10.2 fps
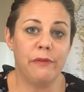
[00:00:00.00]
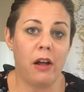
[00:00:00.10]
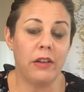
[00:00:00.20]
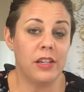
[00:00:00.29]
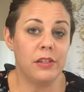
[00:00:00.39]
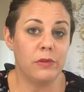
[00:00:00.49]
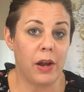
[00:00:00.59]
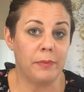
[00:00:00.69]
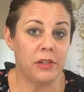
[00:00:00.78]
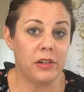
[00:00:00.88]
fault
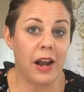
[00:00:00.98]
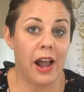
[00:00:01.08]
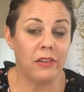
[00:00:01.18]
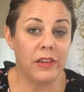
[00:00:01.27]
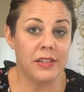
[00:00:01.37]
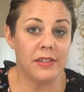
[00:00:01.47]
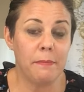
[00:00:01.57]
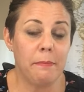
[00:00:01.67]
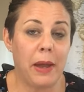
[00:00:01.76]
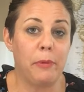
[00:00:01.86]
interrupter outlet
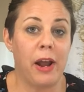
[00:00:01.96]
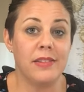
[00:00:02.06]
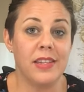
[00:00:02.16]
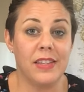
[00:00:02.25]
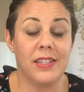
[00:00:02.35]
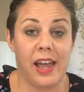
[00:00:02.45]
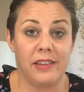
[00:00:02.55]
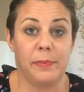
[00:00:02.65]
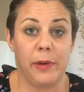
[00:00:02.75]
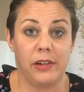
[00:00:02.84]
by pressing the
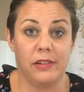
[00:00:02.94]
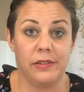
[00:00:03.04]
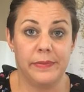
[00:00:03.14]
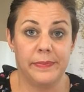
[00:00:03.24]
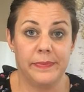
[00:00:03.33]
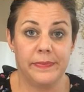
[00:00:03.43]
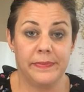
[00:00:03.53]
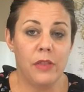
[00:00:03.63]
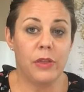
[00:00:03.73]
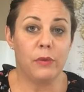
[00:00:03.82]
test button.
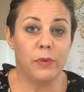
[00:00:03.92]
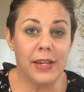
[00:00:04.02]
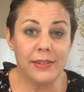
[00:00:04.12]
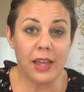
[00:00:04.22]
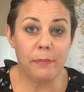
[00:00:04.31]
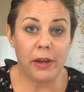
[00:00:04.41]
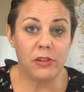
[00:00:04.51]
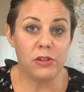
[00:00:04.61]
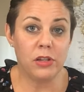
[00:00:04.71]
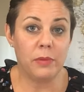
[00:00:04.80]
The reset
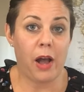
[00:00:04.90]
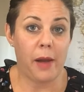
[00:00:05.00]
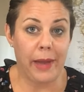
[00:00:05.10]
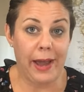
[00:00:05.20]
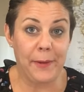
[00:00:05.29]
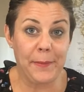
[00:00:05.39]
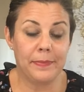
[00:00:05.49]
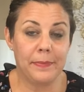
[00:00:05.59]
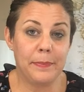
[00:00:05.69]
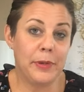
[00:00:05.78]
button should pop out.
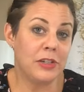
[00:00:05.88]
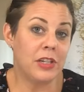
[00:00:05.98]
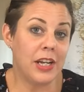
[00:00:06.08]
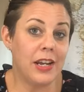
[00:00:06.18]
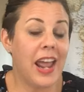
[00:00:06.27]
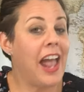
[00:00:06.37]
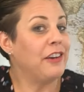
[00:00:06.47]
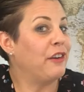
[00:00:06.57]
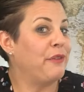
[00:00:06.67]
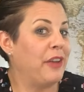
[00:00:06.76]
Push it in
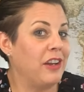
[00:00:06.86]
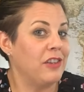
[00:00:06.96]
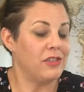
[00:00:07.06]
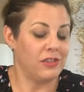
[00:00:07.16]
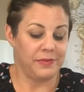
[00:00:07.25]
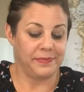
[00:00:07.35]
and you're finished.